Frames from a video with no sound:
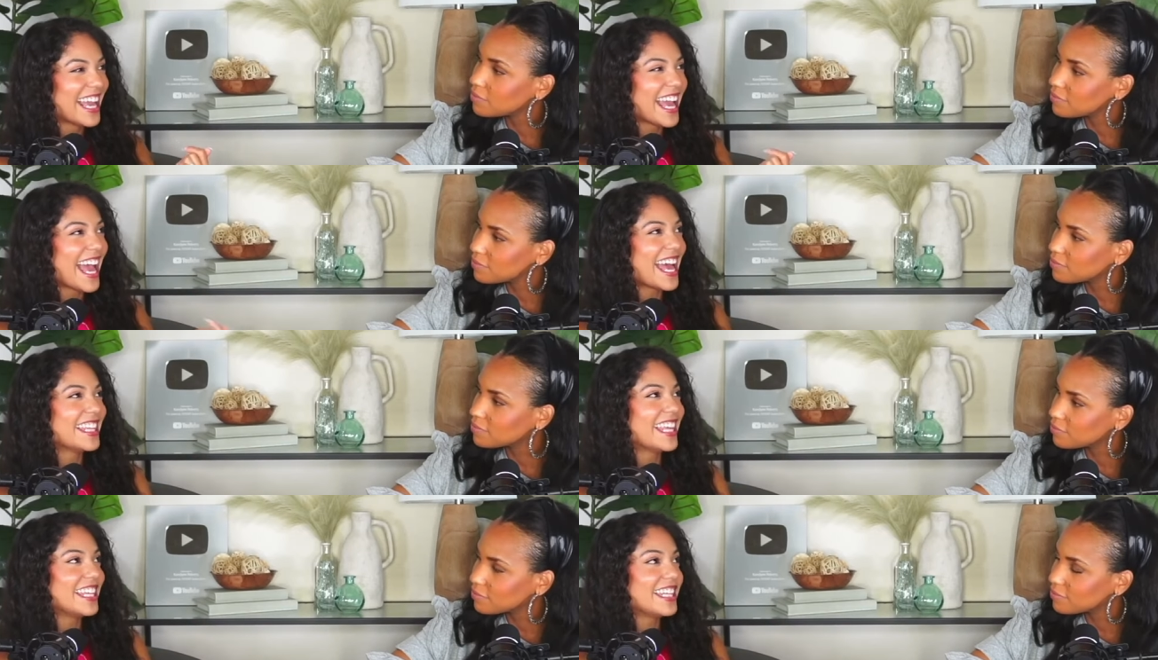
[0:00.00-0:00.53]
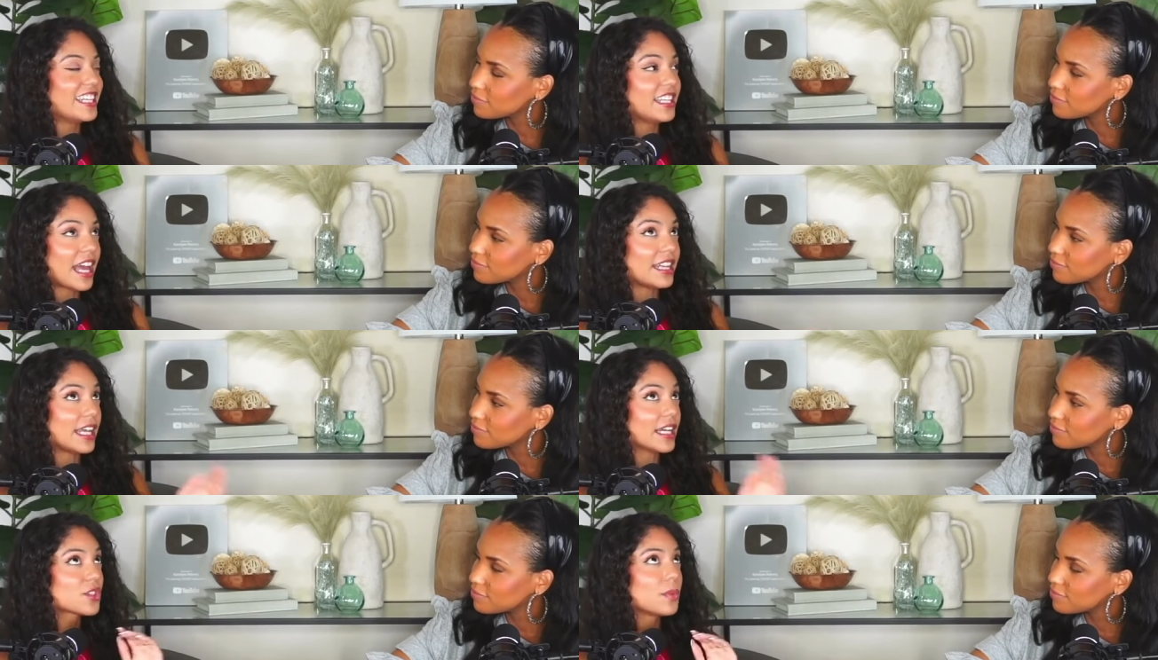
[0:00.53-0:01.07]
Speaker 1: and then that
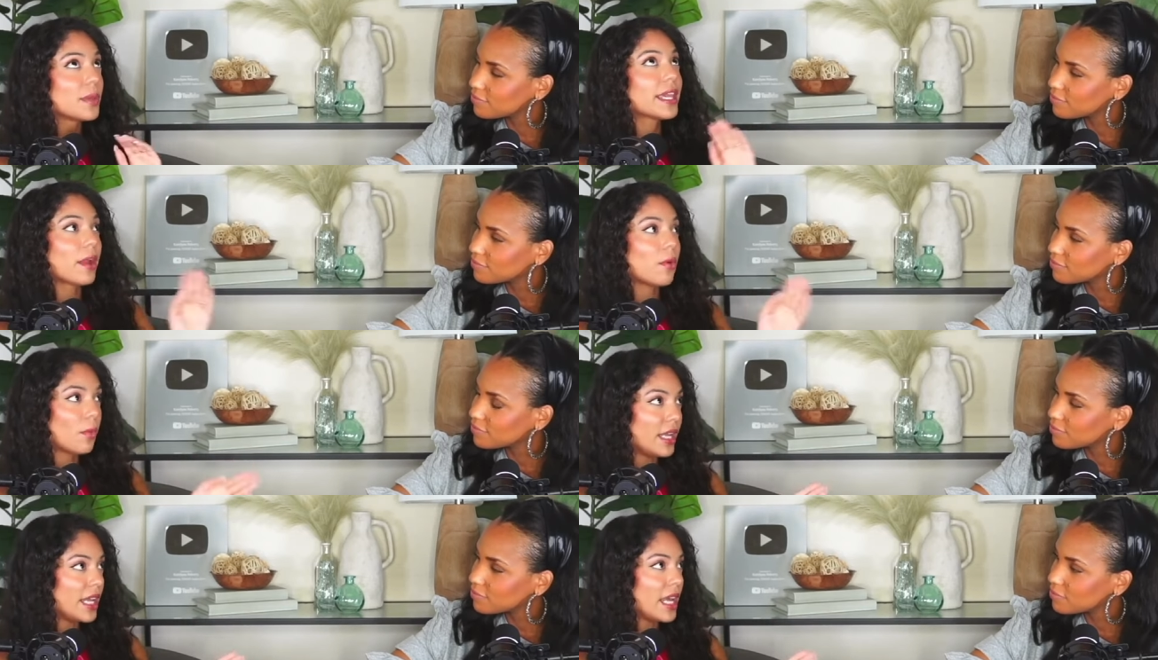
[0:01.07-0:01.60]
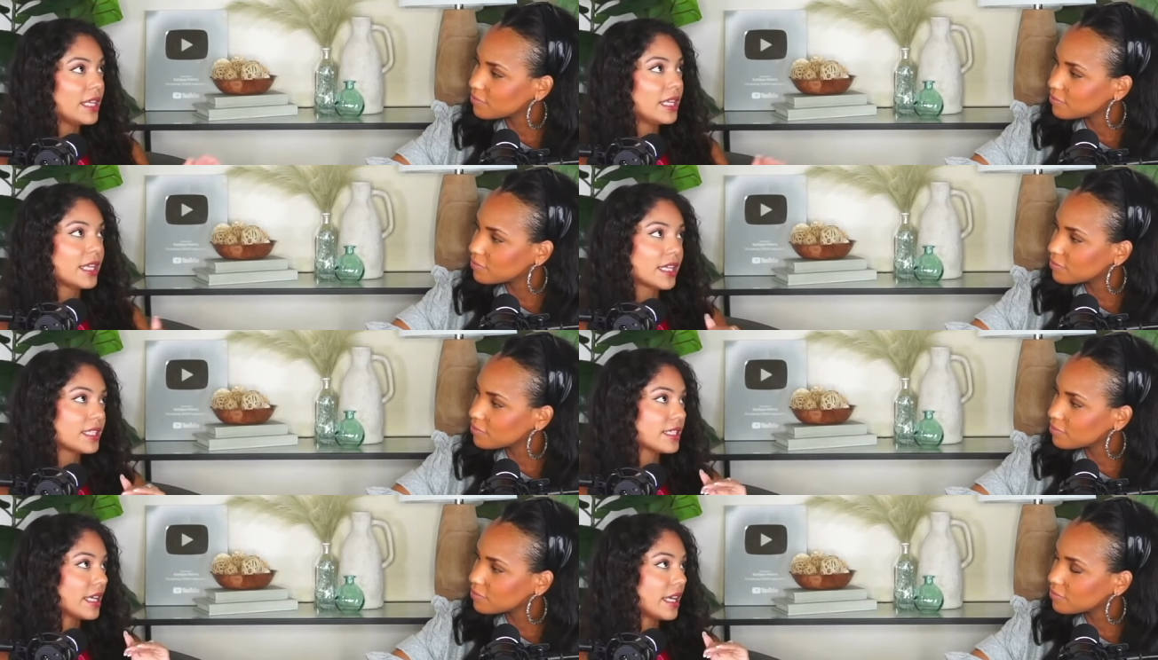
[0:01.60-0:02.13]
next week I went in and I
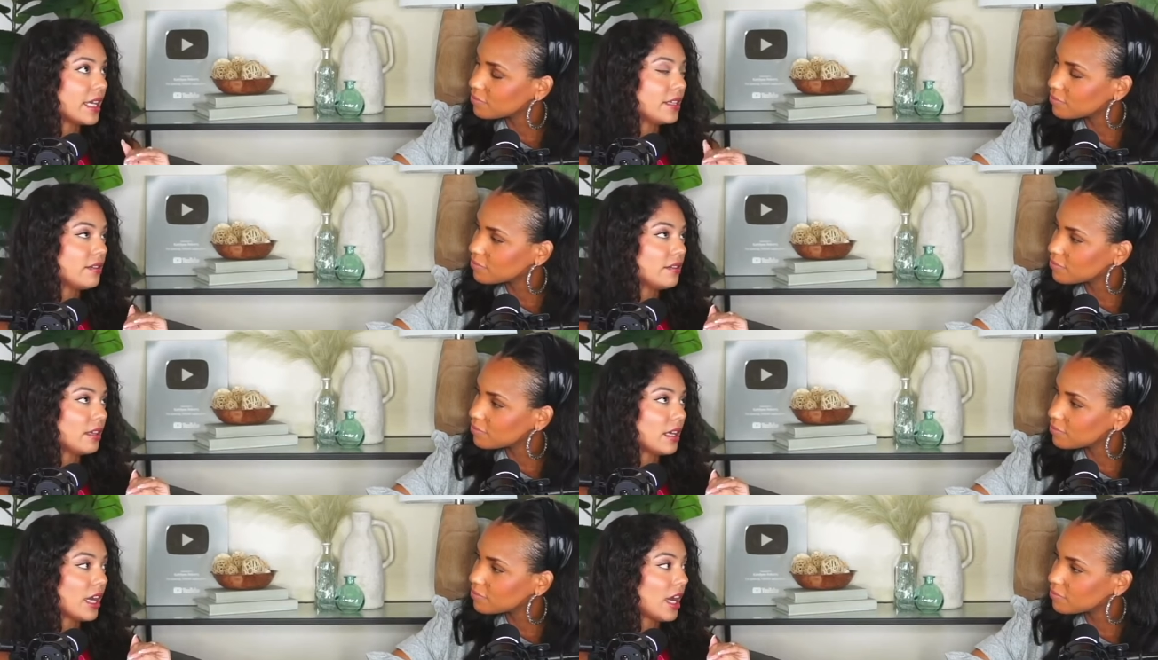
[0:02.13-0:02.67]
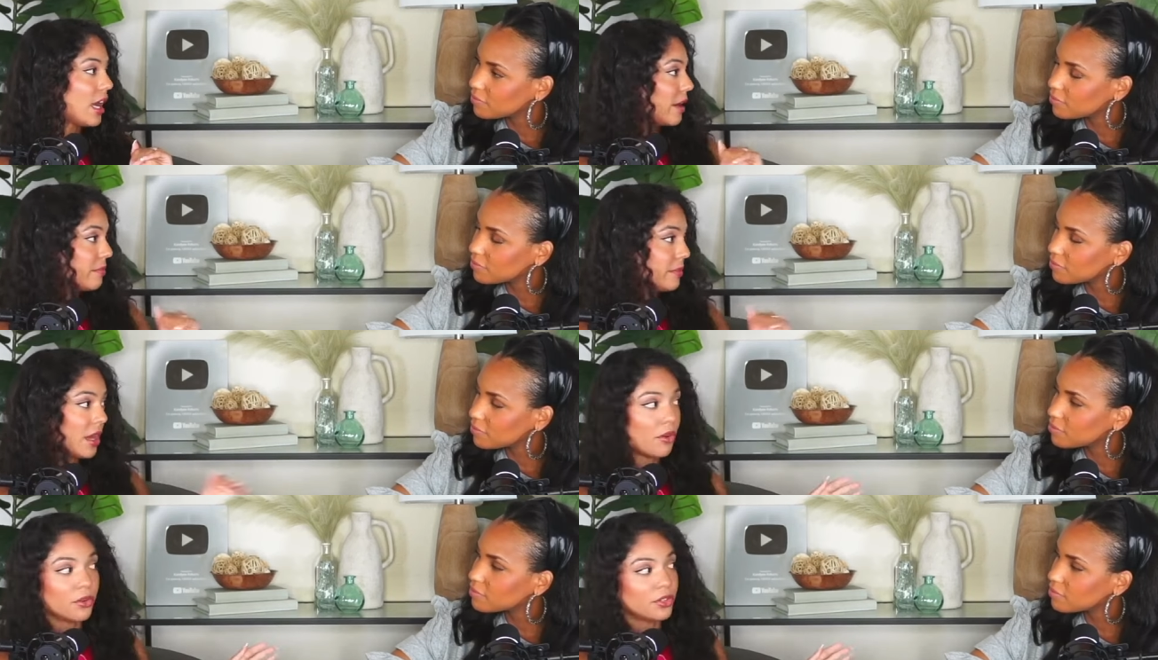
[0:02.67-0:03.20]
said, I'm
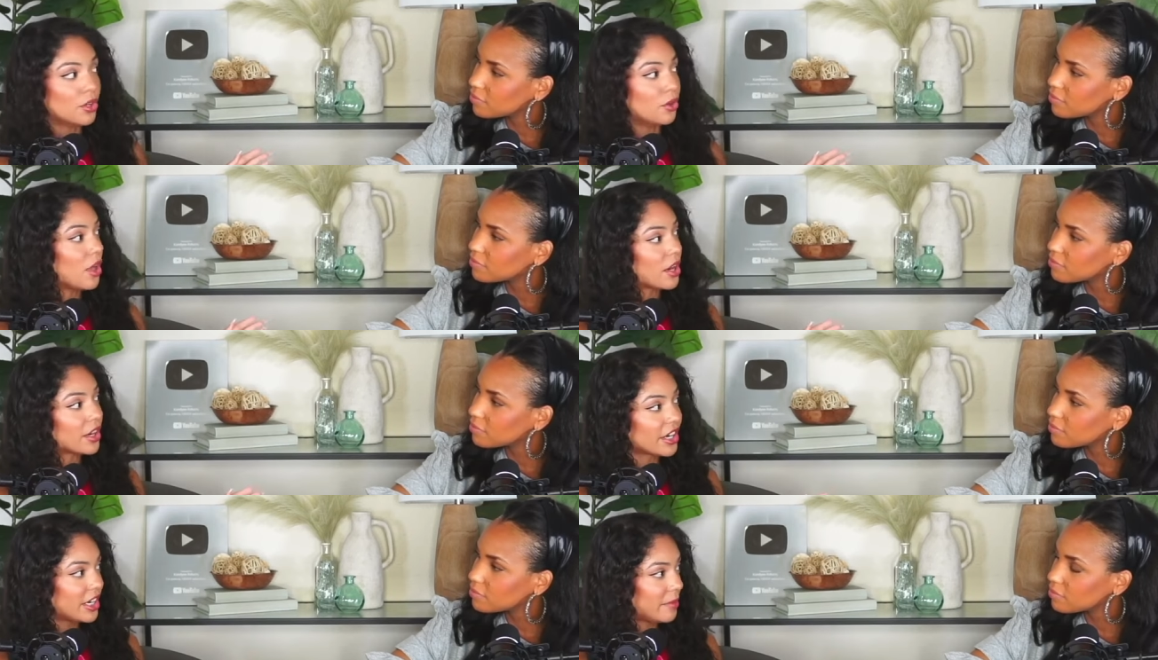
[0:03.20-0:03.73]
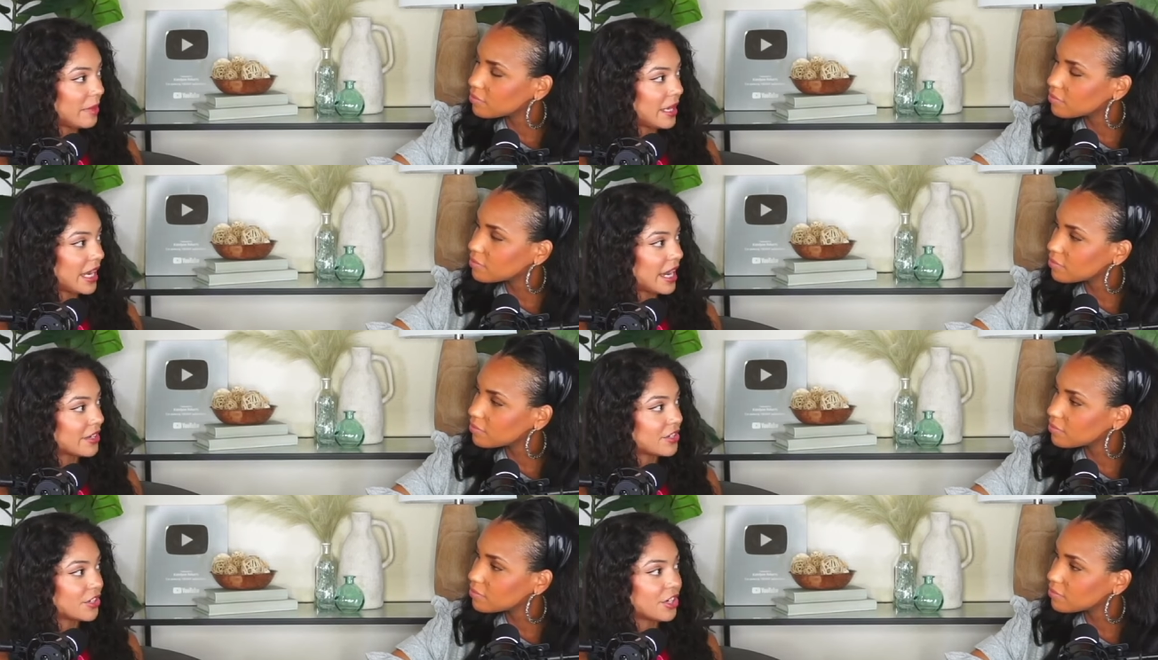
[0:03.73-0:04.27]
now no longer going to be an
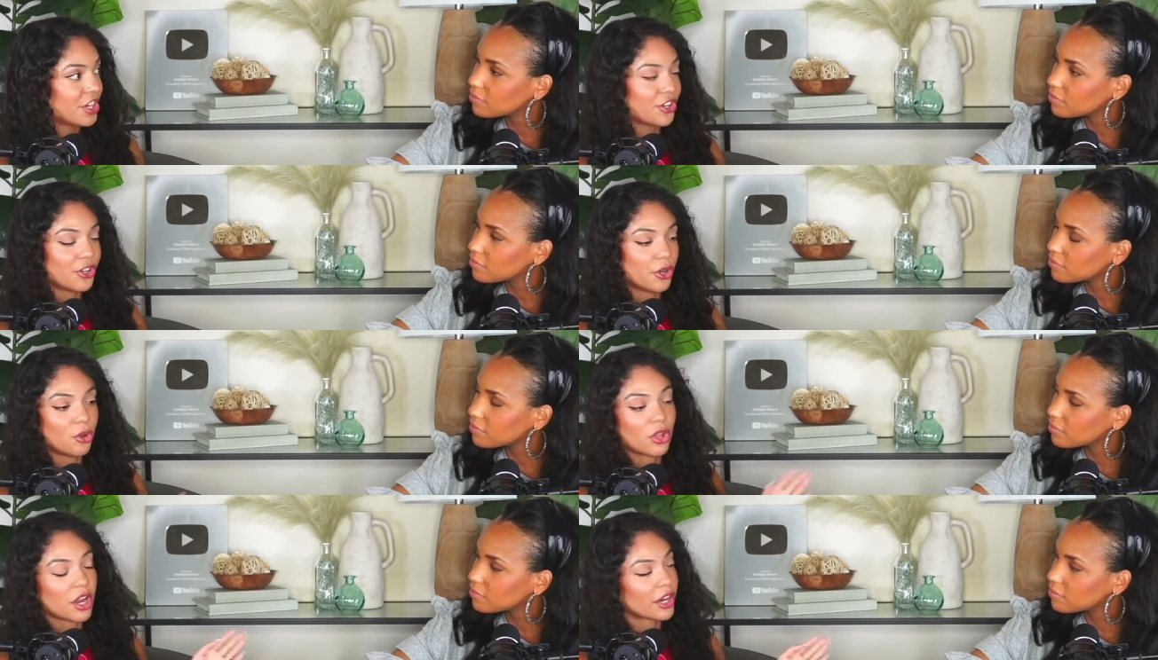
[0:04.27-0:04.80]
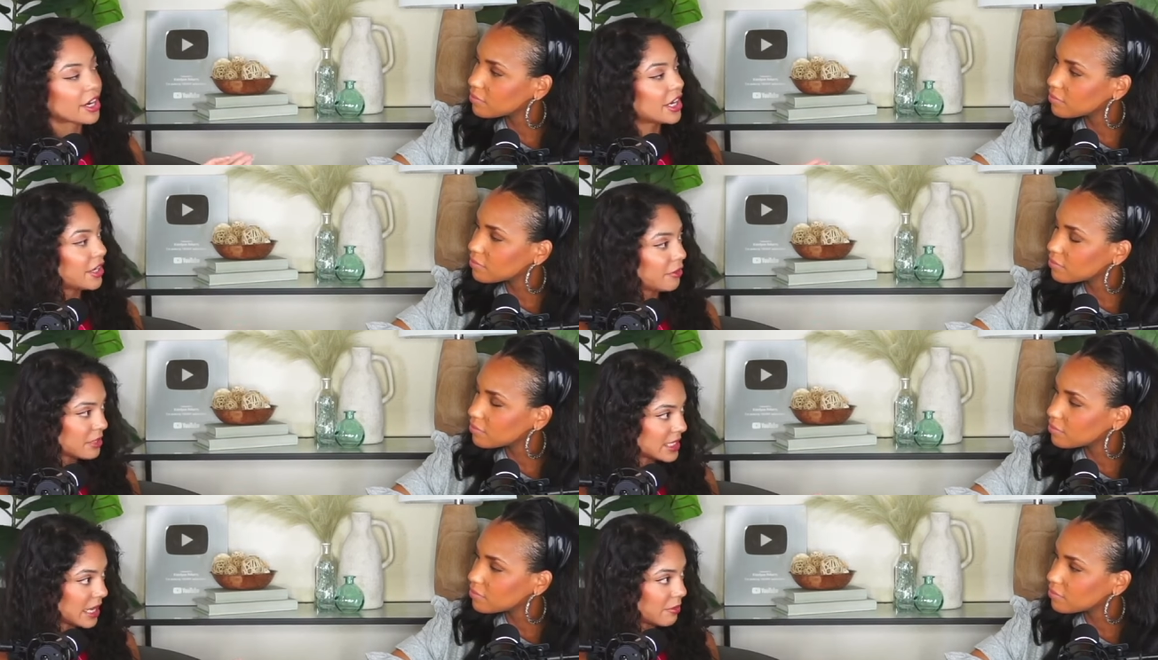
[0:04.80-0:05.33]
actor. You're no longer going
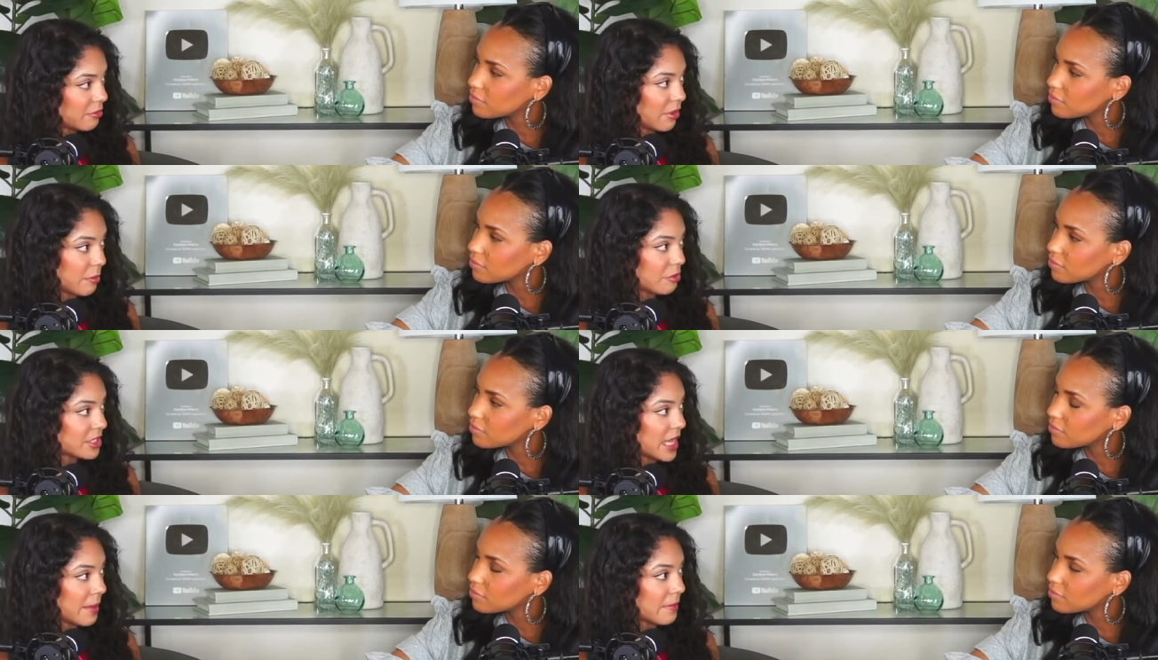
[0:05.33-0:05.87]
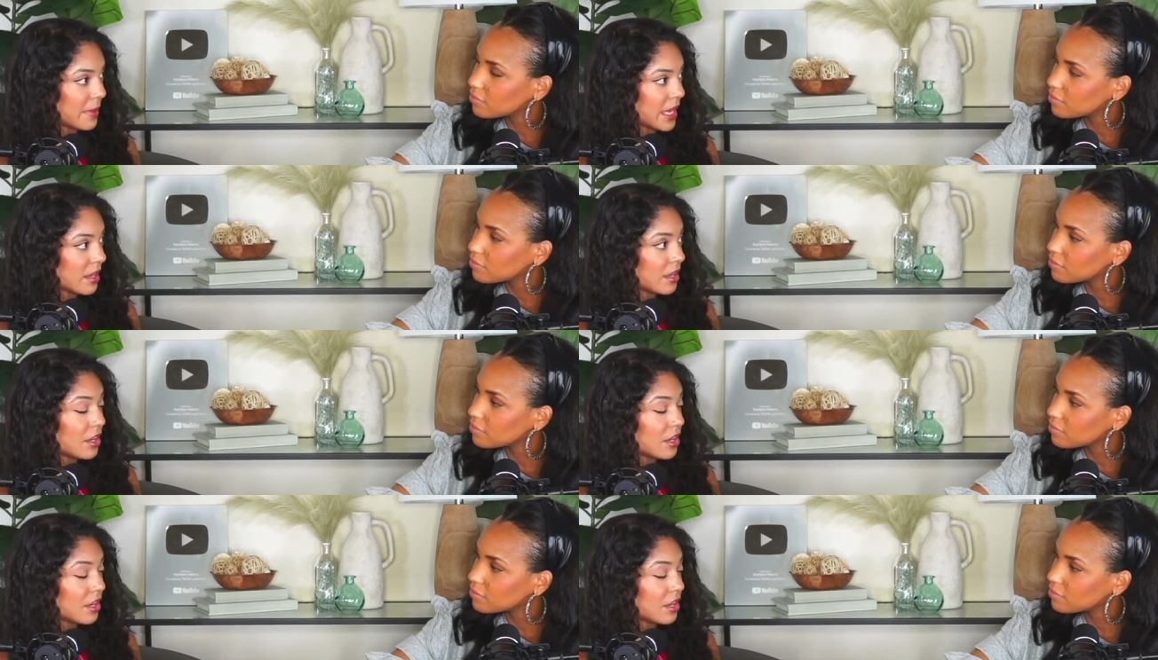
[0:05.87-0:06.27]
to represent me.